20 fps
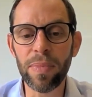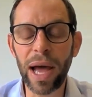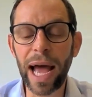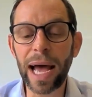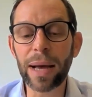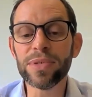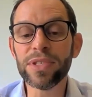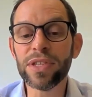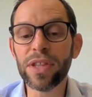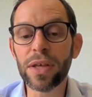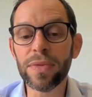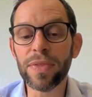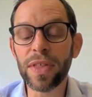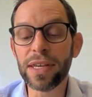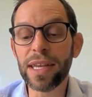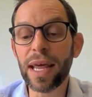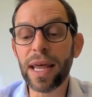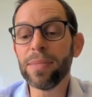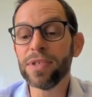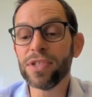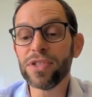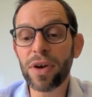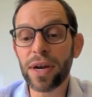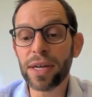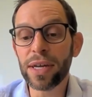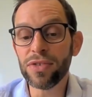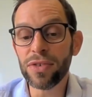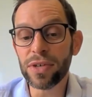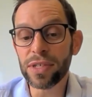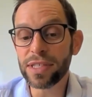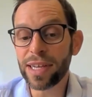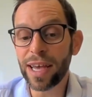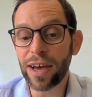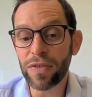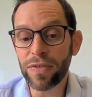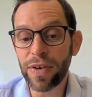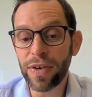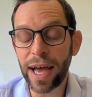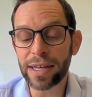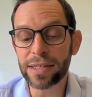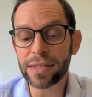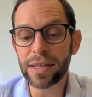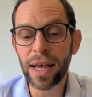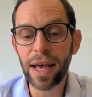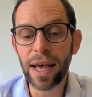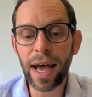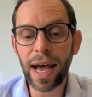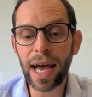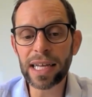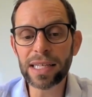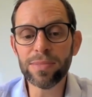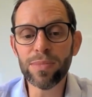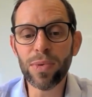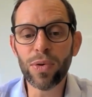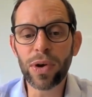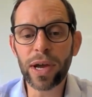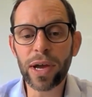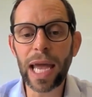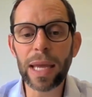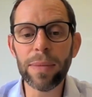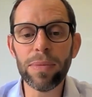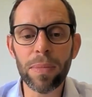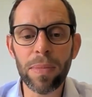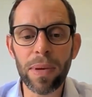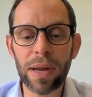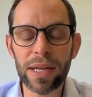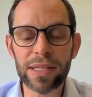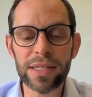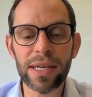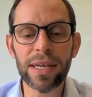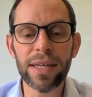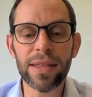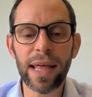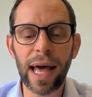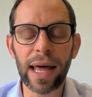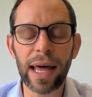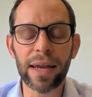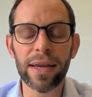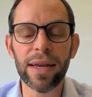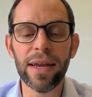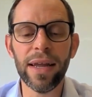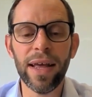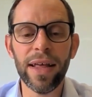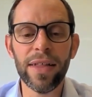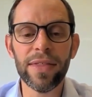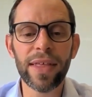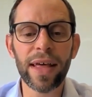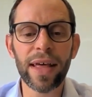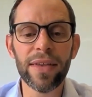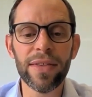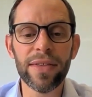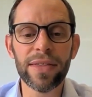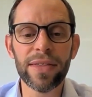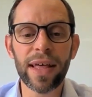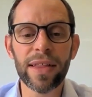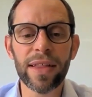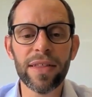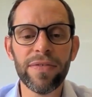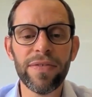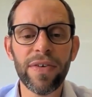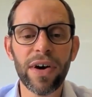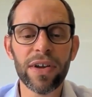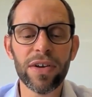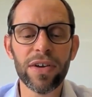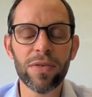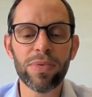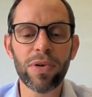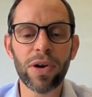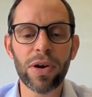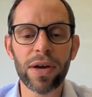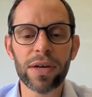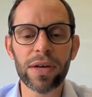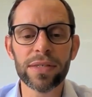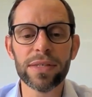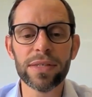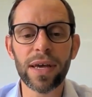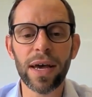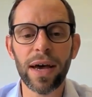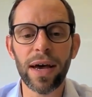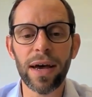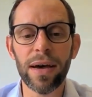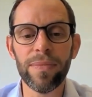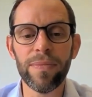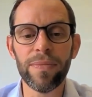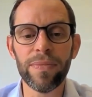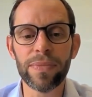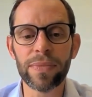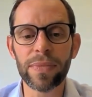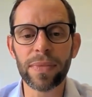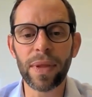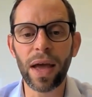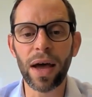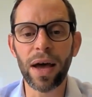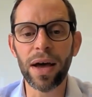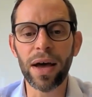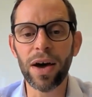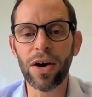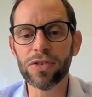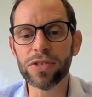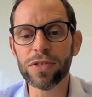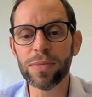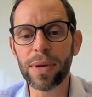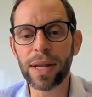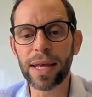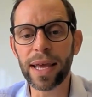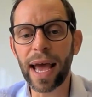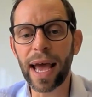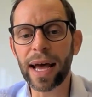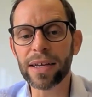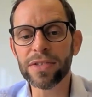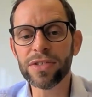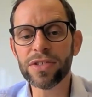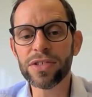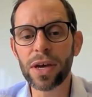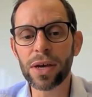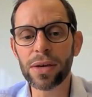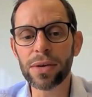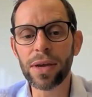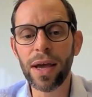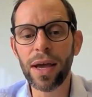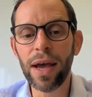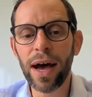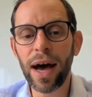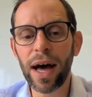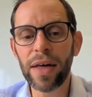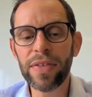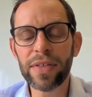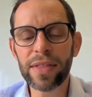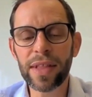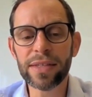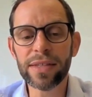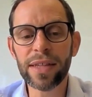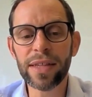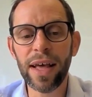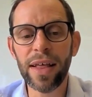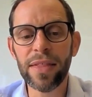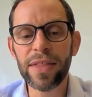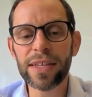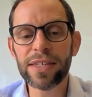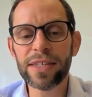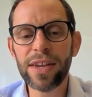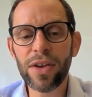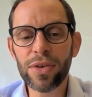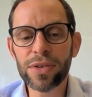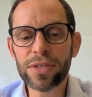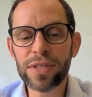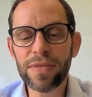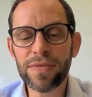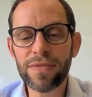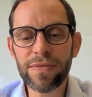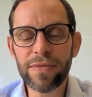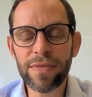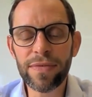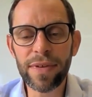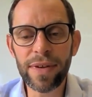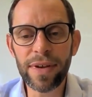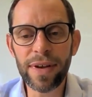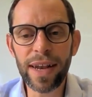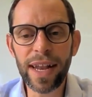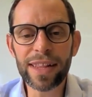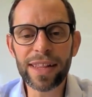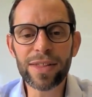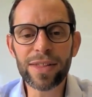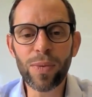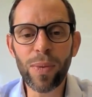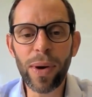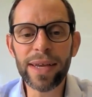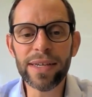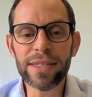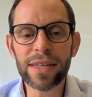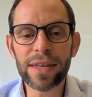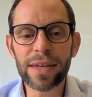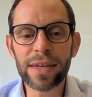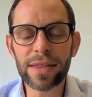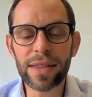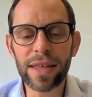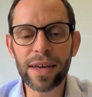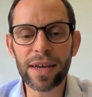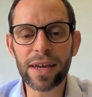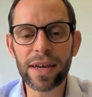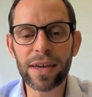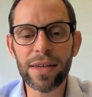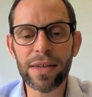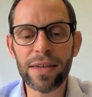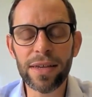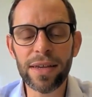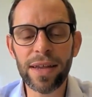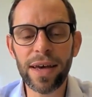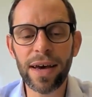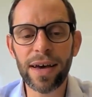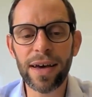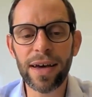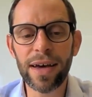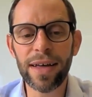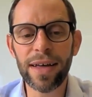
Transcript: perhaps the demonstrator itself has more capability than the final product ultimately has. So I think that there's lots of little ways that can